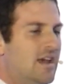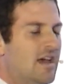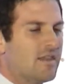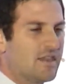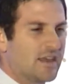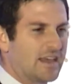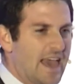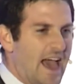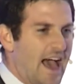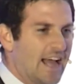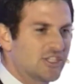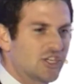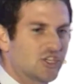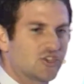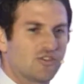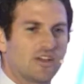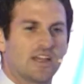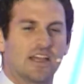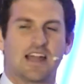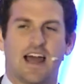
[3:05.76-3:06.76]
the
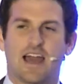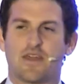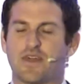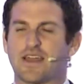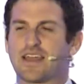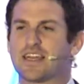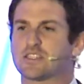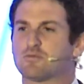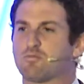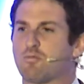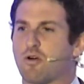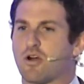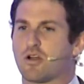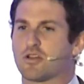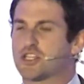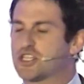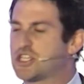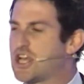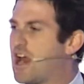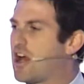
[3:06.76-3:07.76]
gadgetry, and I think it's worth
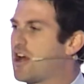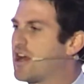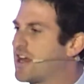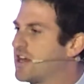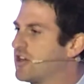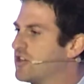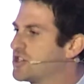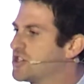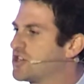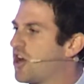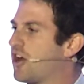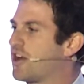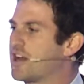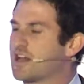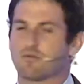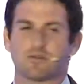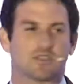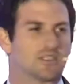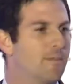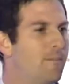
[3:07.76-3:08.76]
sharing or starting
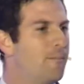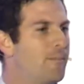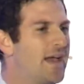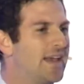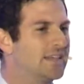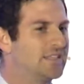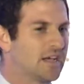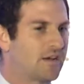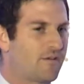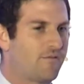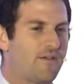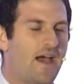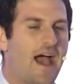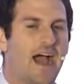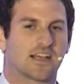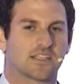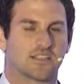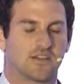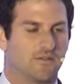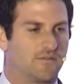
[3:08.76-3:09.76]
with some basic
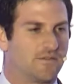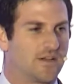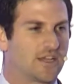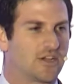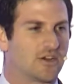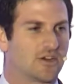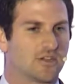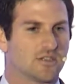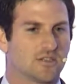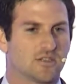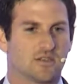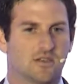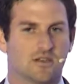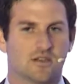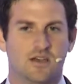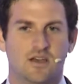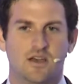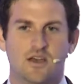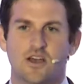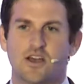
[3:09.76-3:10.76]
facts and figures.
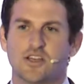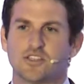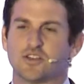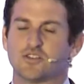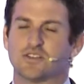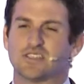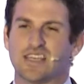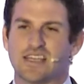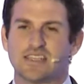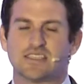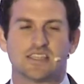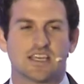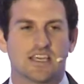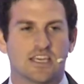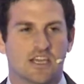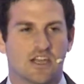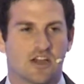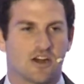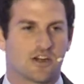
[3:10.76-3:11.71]
So since the year